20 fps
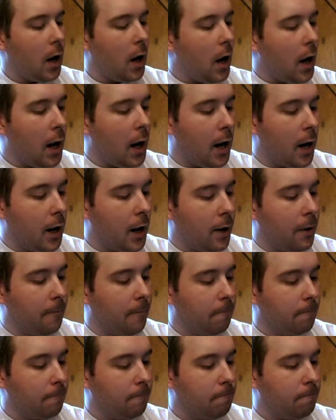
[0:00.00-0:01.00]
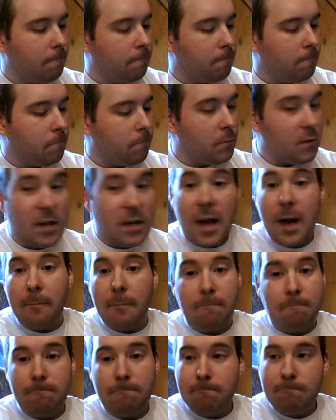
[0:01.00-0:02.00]
Um, yeah,
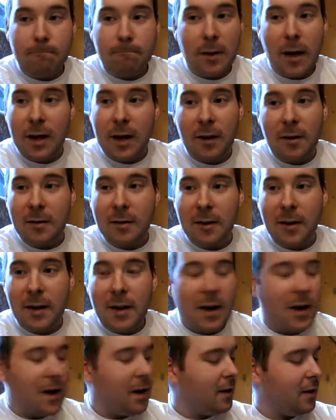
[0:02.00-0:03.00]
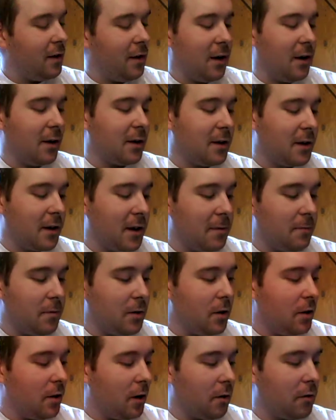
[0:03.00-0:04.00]
I can't, you know, I can keep,
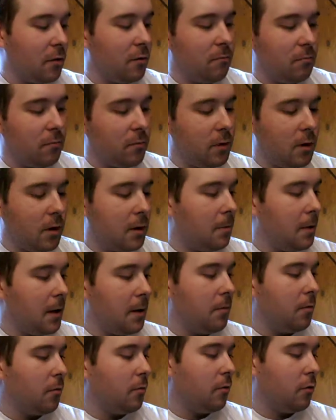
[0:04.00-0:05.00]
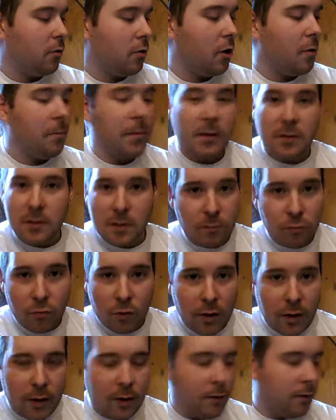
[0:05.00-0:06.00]
you know, you, you people, your comments are
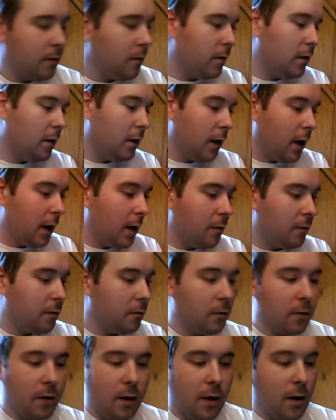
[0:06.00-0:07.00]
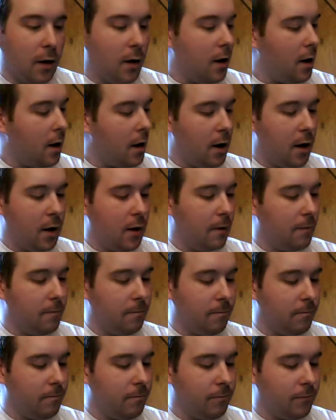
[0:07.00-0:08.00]
brilliant, you know, um,
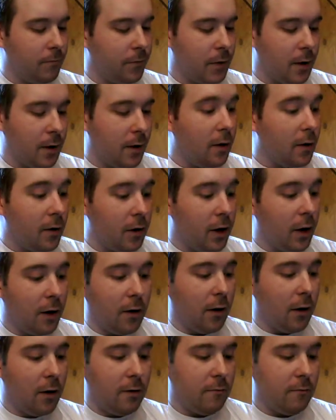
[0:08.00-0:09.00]
you know, like,